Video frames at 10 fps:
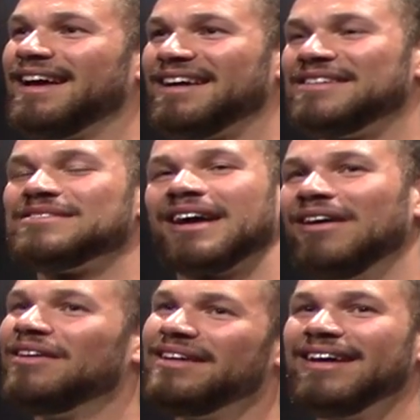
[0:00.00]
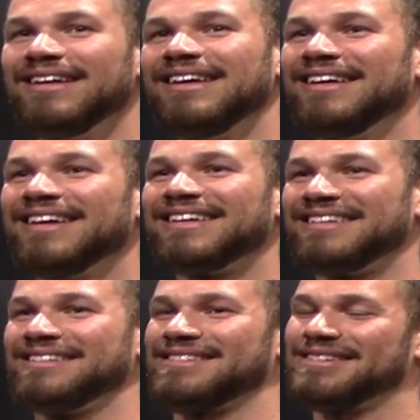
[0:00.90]
And he was like, "Oh yeah, yeah, yeah,"
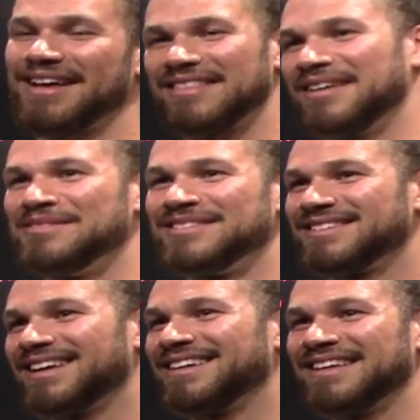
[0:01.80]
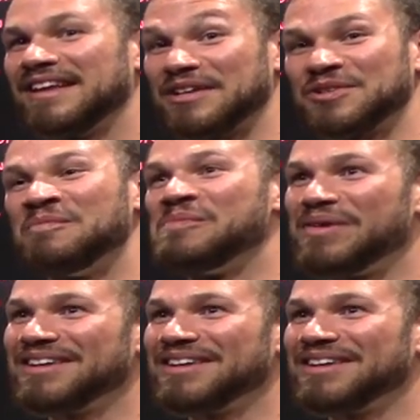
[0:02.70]
and I, I, thought he was just like, and I showed him a